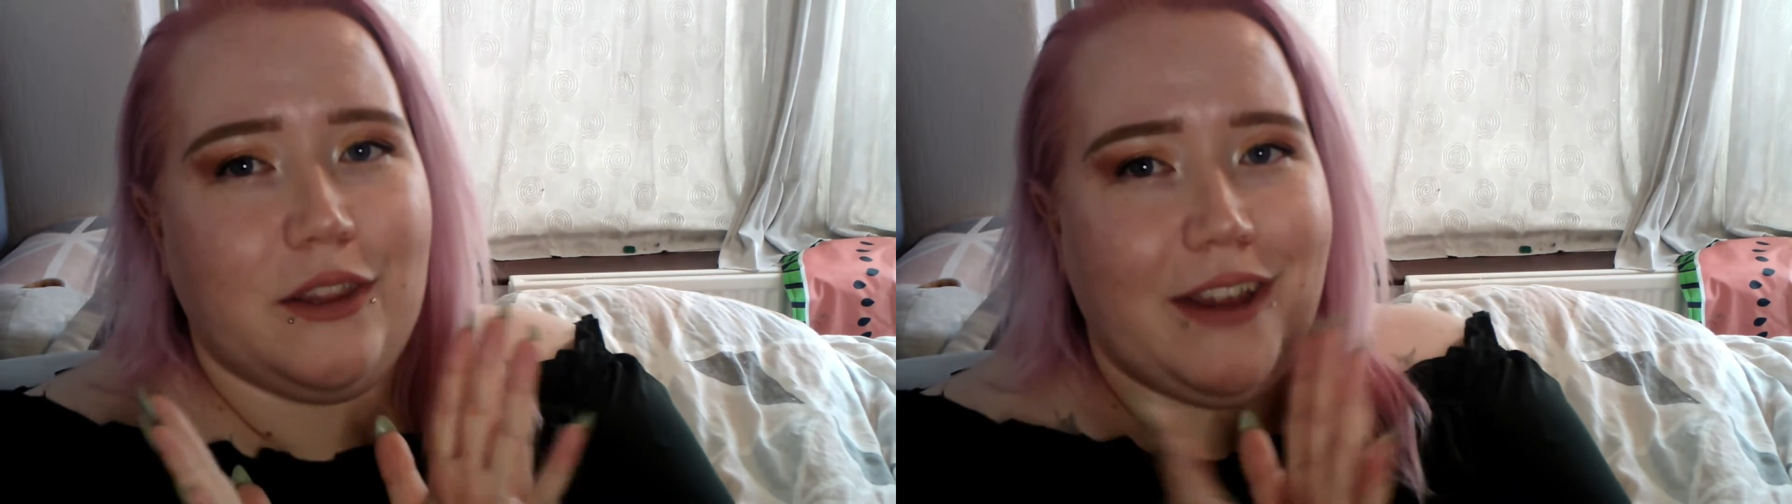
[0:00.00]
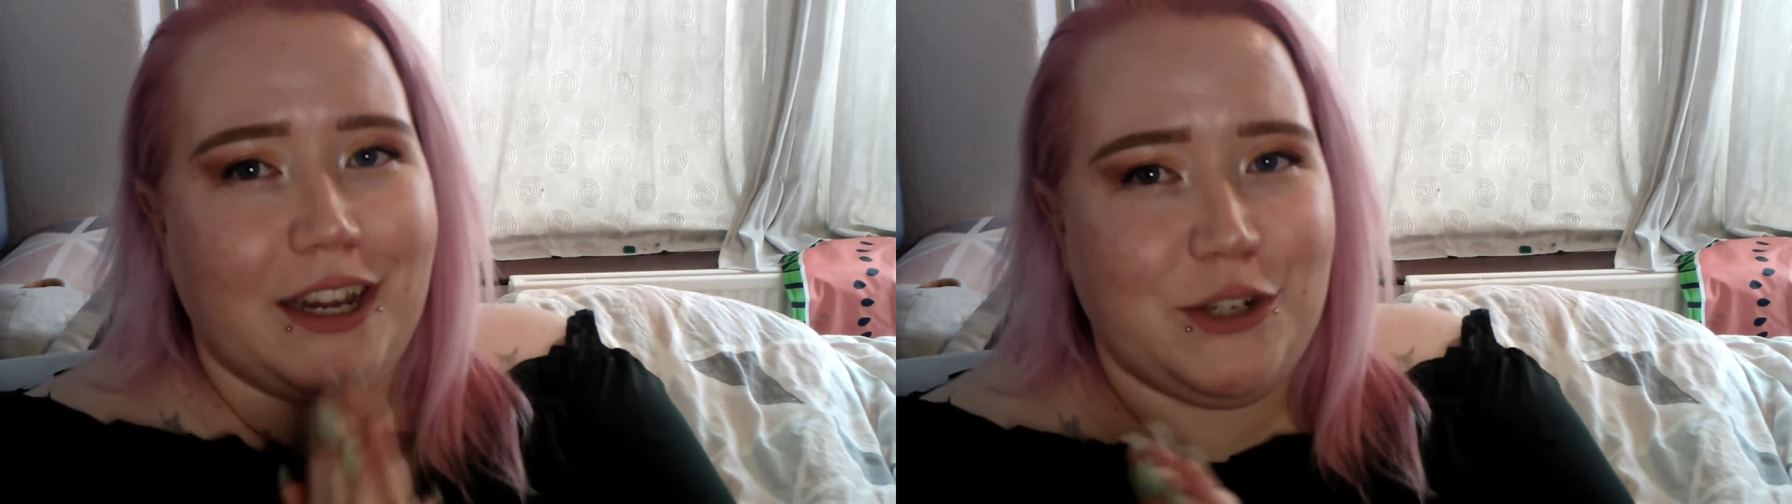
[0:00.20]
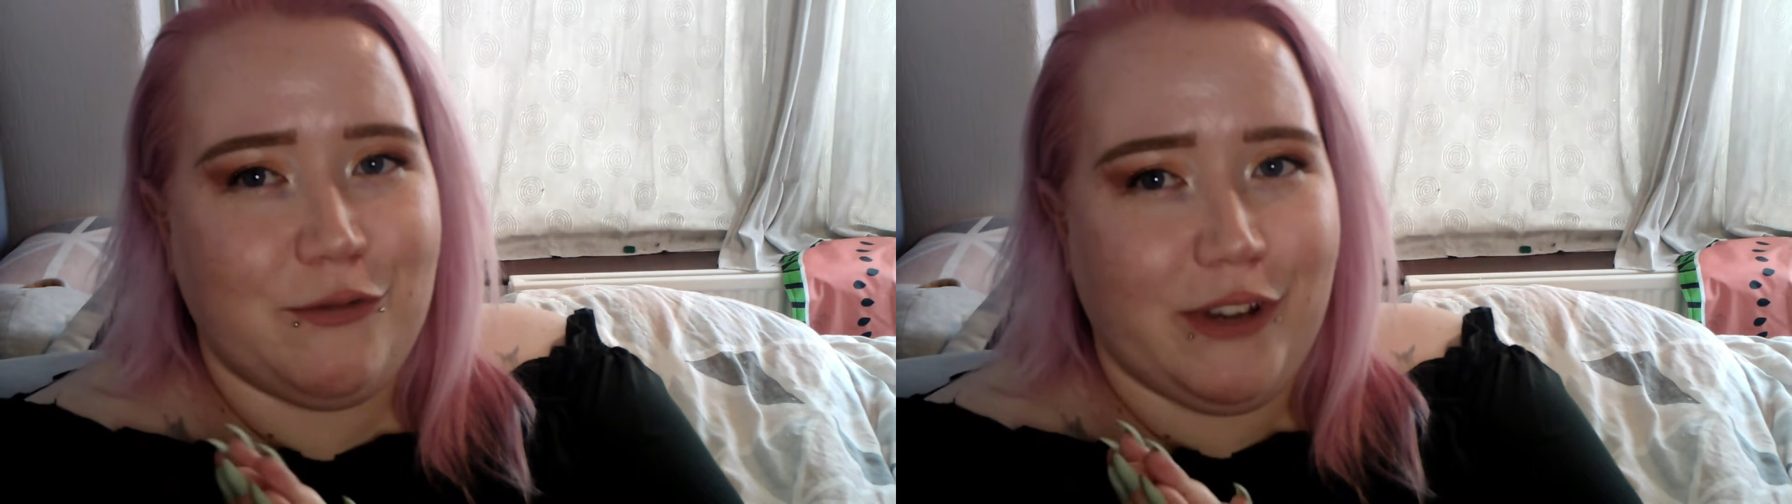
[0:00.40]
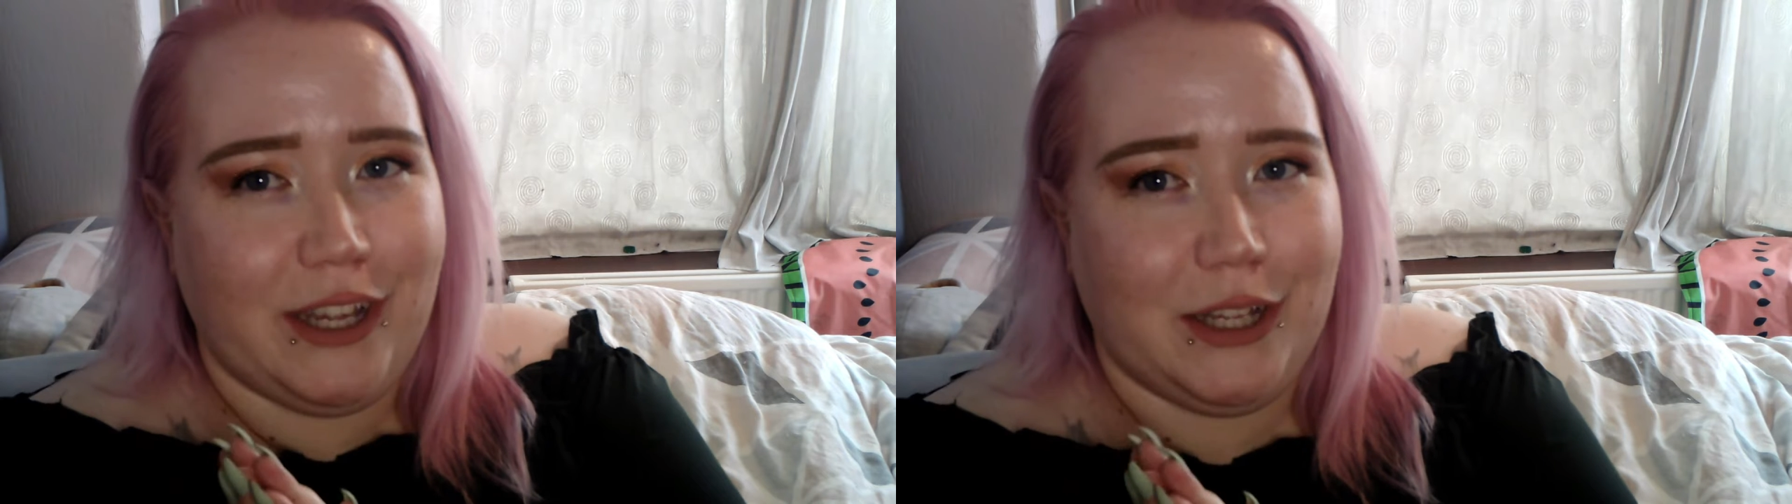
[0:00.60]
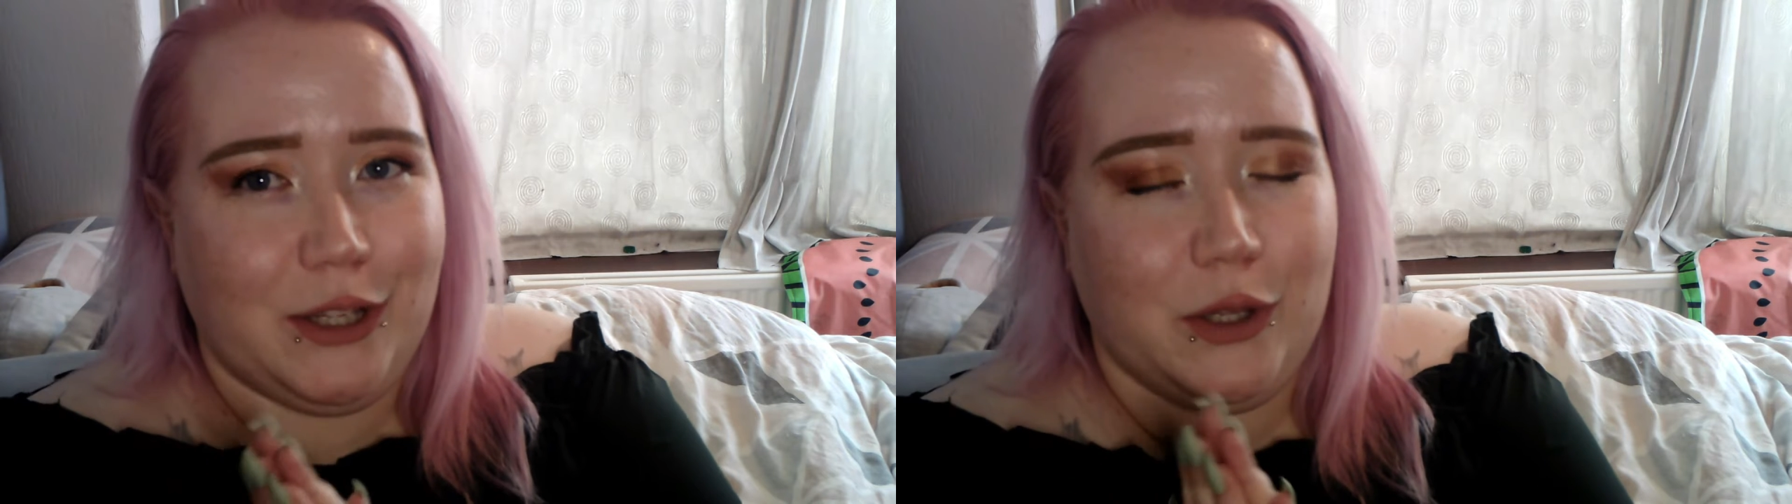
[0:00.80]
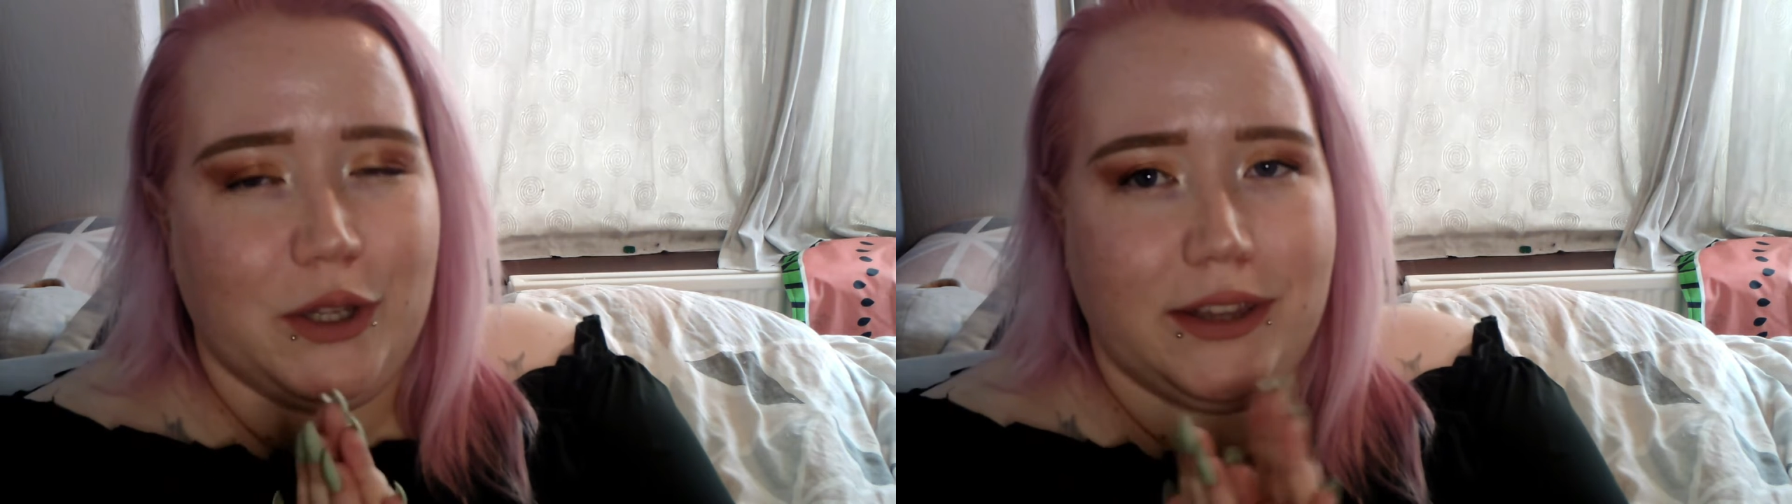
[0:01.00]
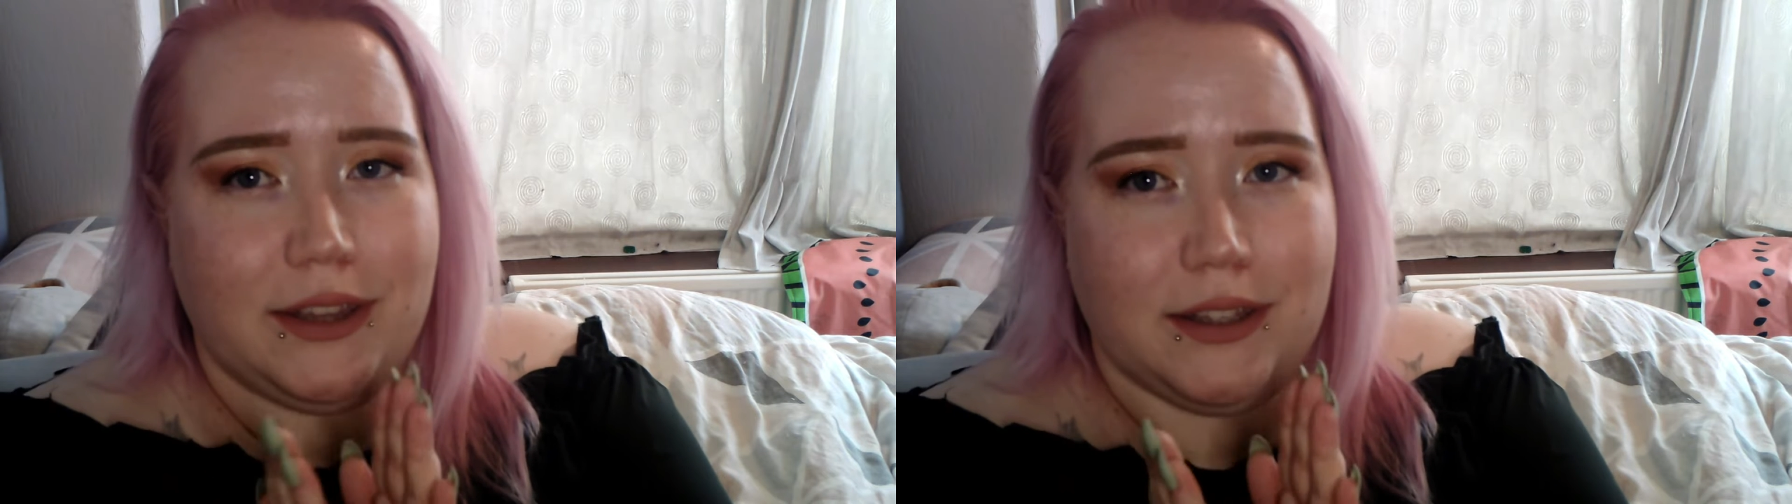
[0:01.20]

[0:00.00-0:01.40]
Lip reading: the reaction reel,